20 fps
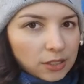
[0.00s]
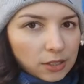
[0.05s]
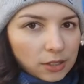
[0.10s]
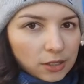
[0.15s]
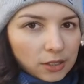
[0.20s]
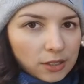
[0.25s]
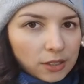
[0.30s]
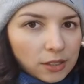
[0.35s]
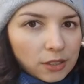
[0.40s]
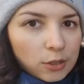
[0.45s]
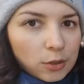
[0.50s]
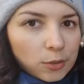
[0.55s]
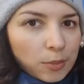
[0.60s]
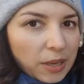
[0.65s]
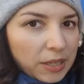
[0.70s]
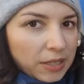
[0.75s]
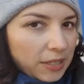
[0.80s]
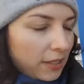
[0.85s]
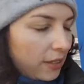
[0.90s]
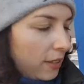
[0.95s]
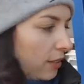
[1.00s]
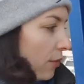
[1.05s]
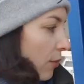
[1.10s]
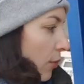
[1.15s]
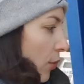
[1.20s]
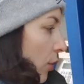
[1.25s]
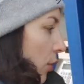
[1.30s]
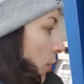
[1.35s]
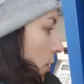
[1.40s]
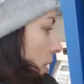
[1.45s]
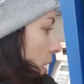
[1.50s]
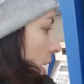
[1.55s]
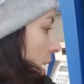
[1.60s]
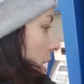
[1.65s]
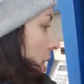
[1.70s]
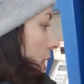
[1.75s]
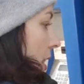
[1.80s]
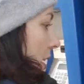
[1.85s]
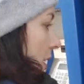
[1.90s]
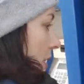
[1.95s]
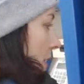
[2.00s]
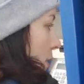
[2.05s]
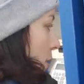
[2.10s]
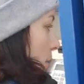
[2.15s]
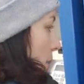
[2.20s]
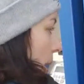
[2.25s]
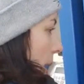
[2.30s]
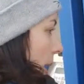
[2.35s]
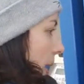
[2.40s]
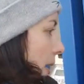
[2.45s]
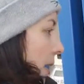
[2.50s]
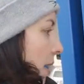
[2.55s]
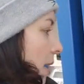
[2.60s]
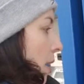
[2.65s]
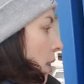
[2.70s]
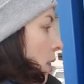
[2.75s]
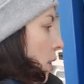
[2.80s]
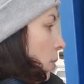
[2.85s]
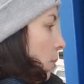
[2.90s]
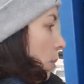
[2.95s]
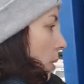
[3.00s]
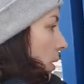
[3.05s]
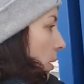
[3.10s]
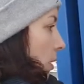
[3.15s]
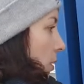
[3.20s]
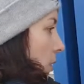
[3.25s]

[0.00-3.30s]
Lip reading: to buy tickets for today, that's why we